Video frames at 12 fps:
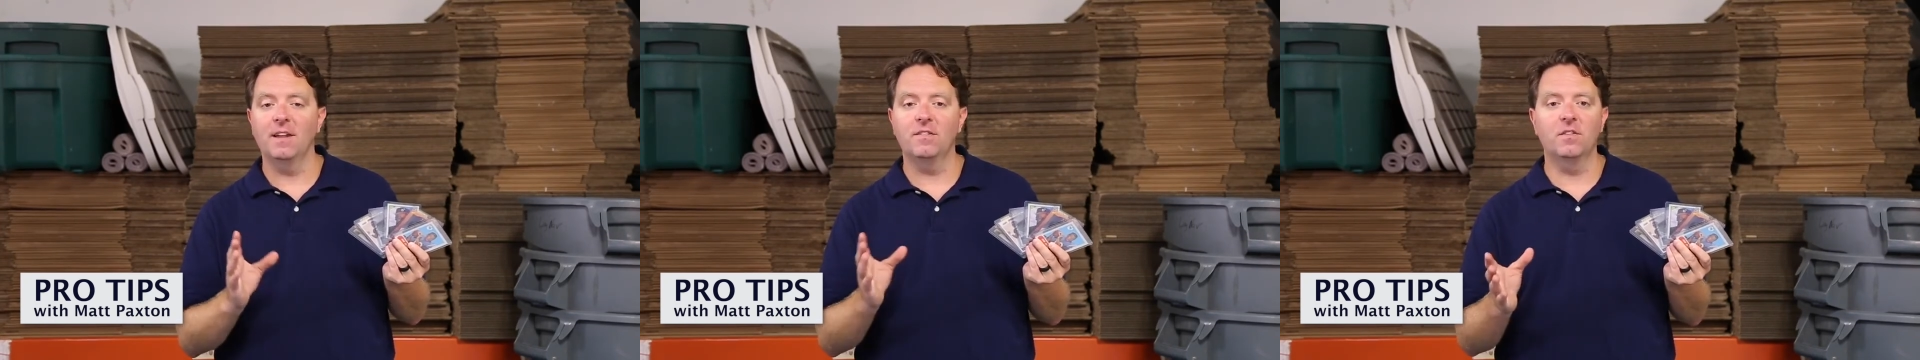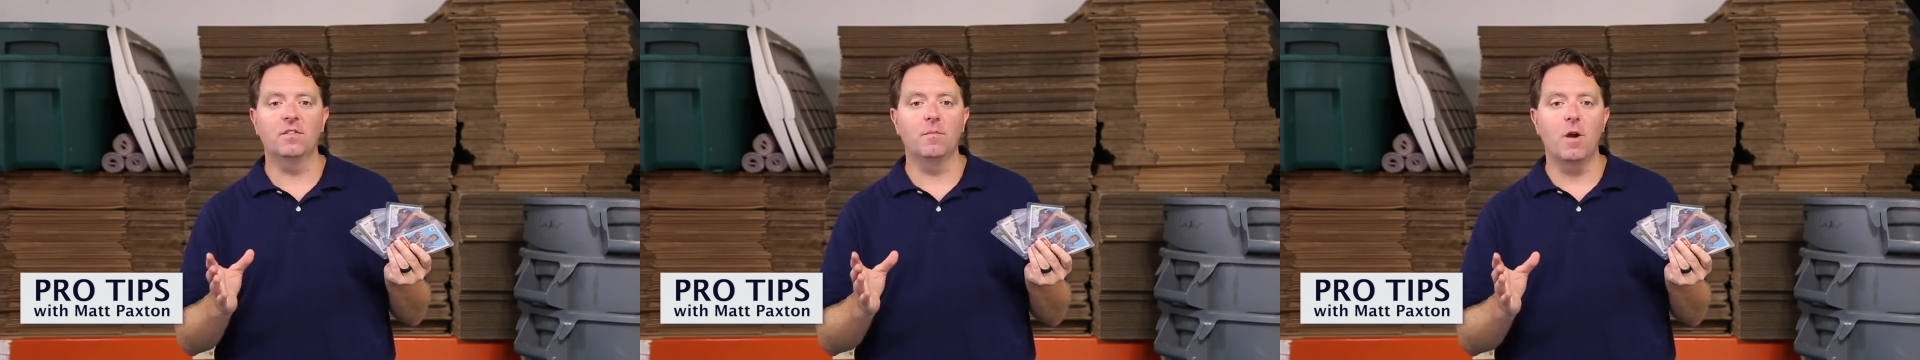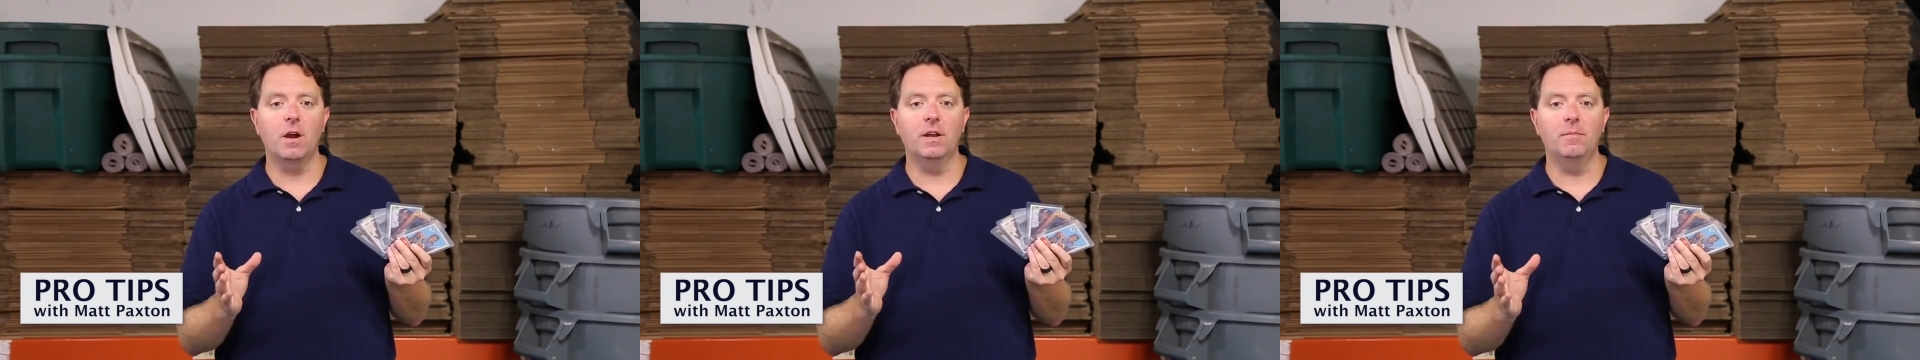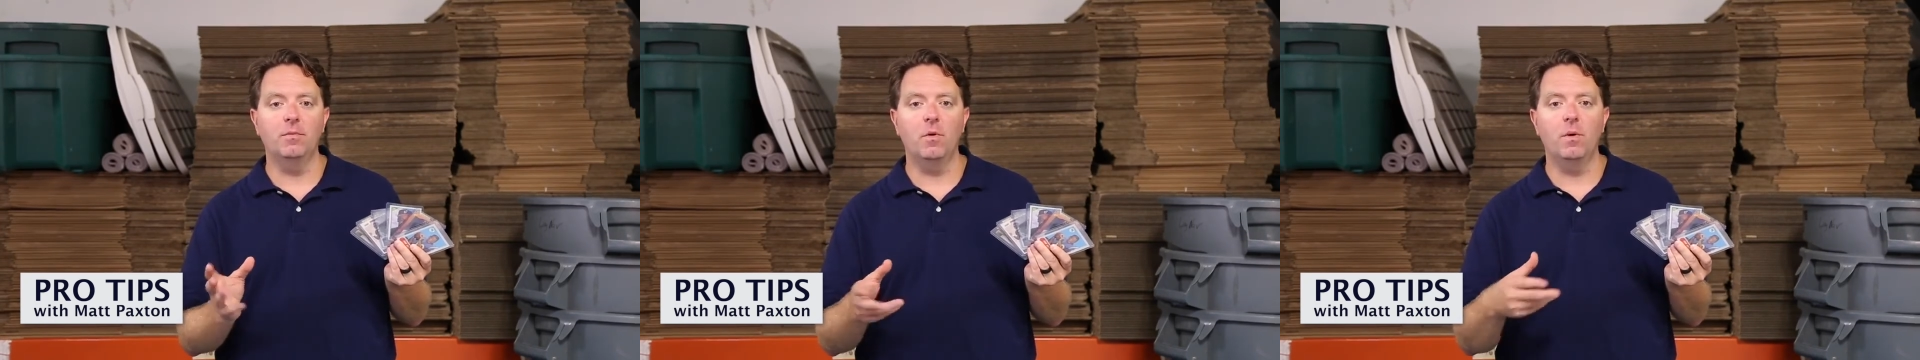That's just a
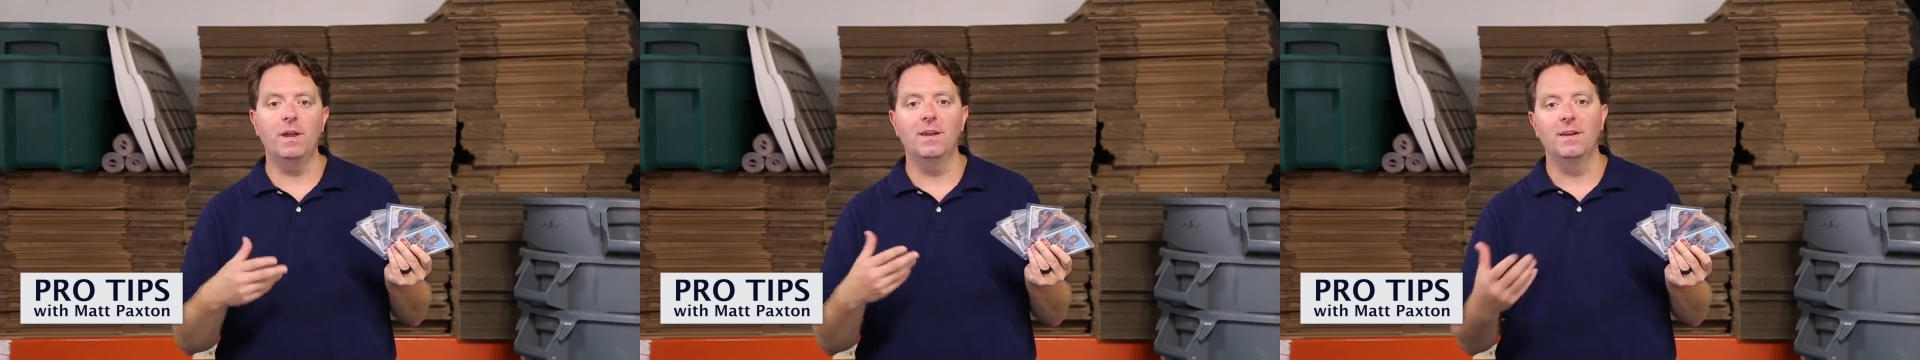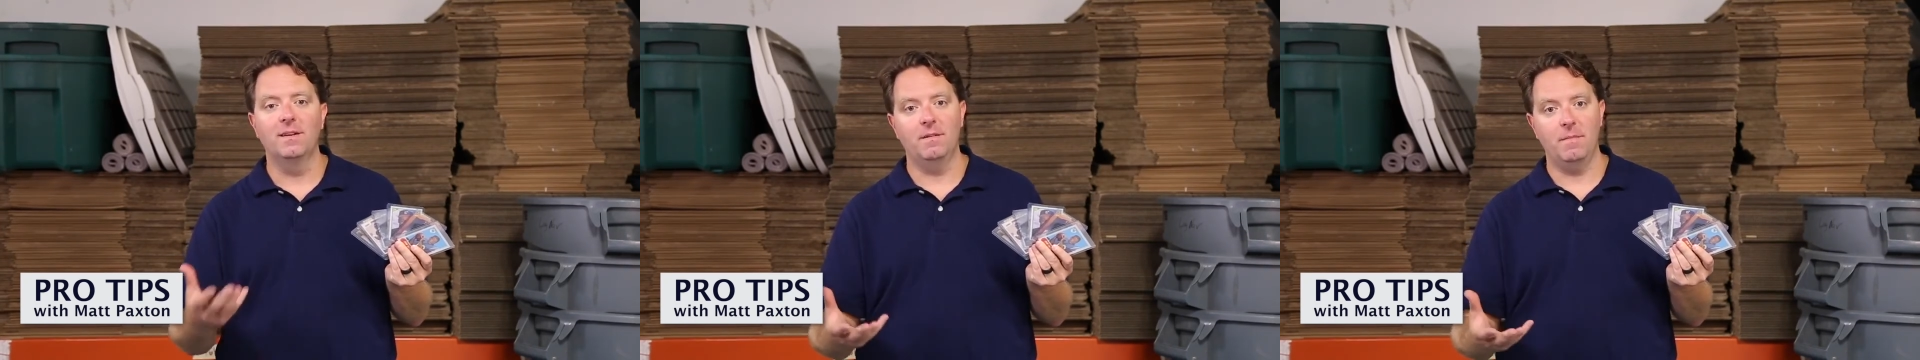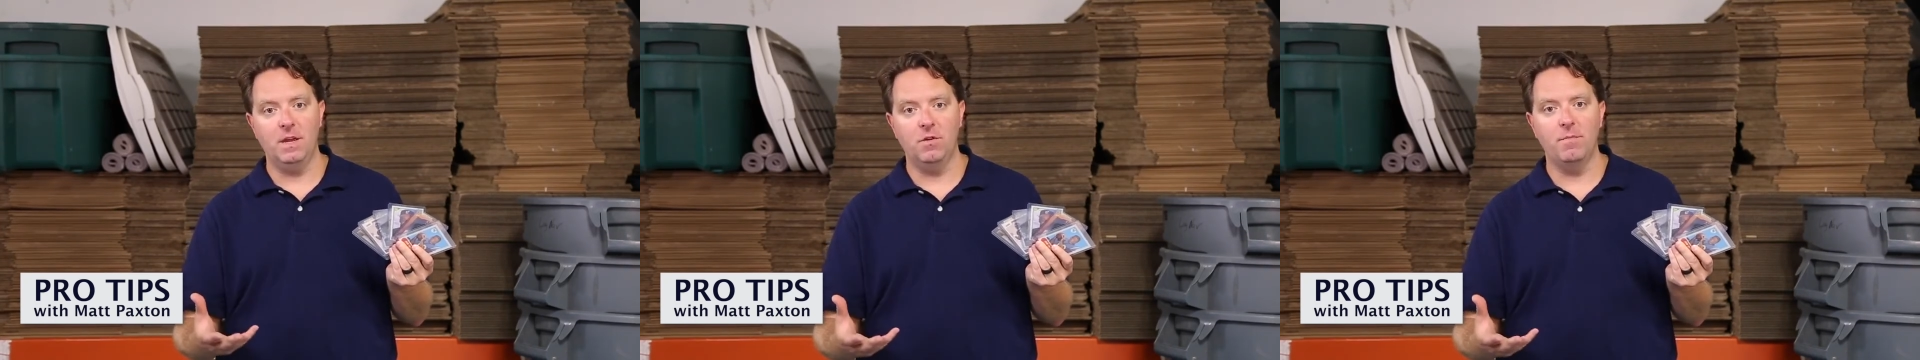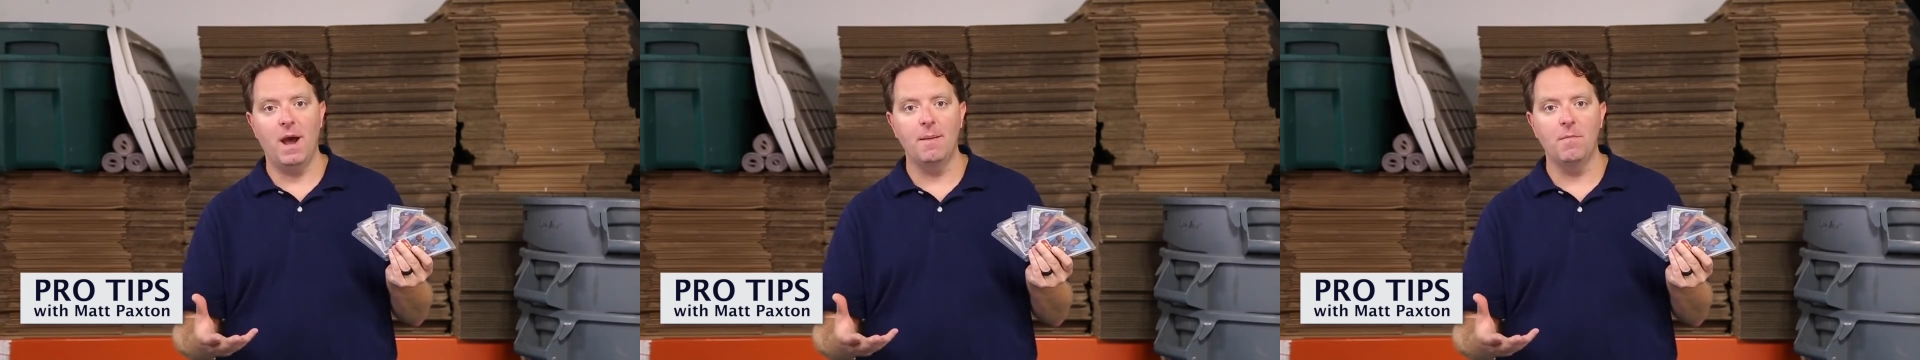marketing ploy to make
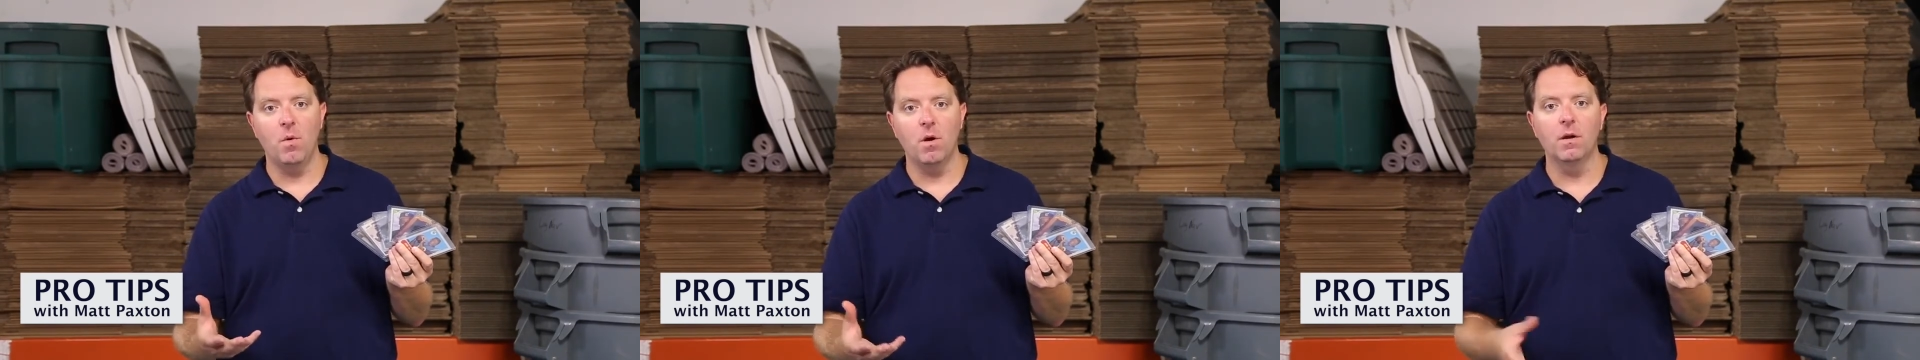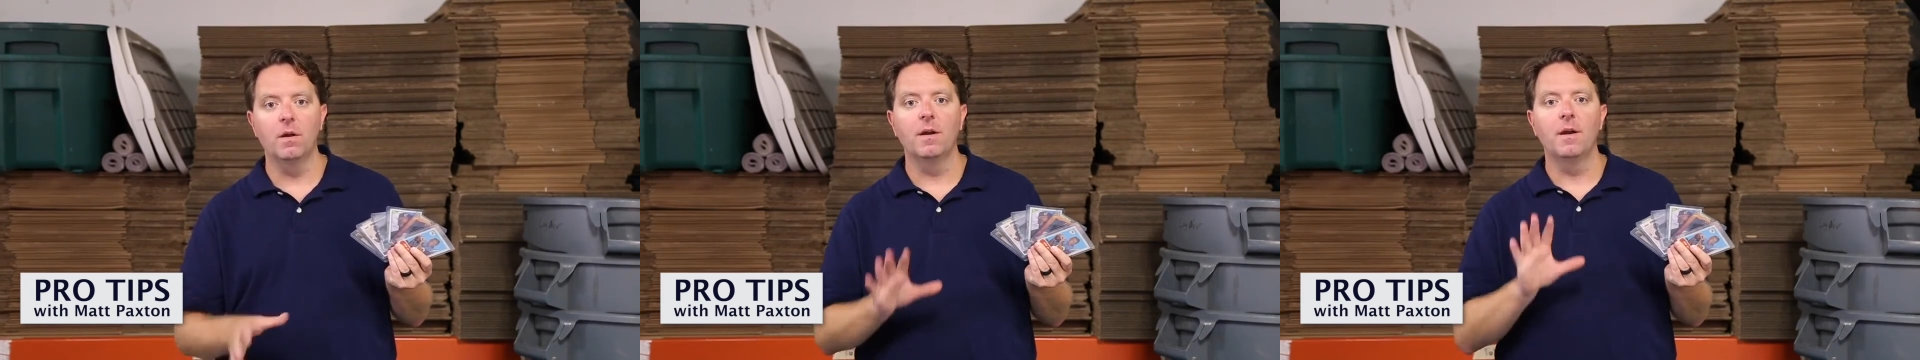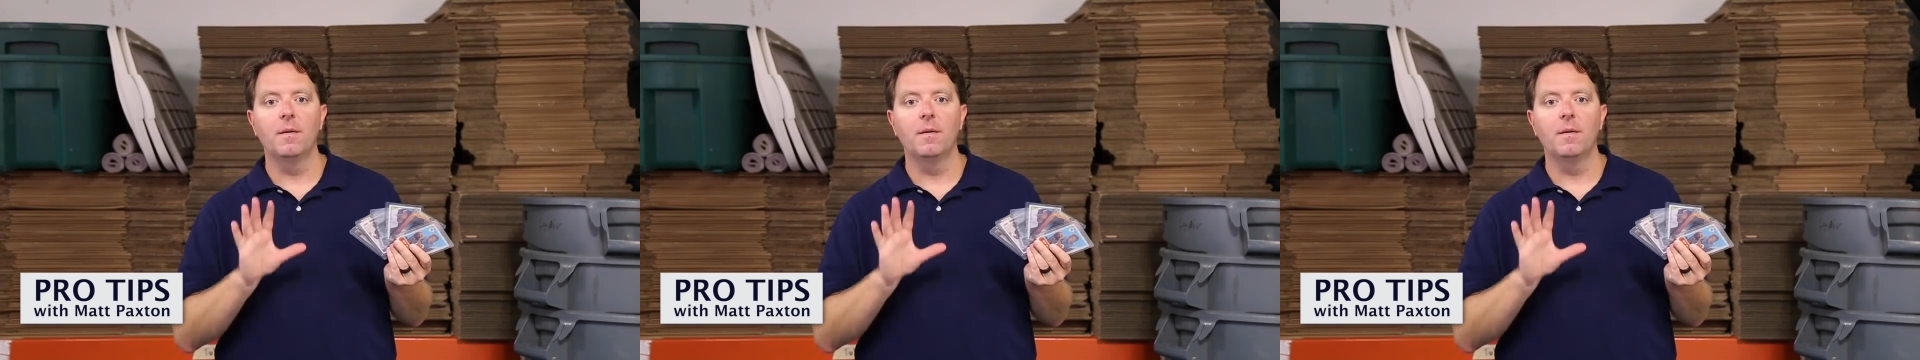you buy more.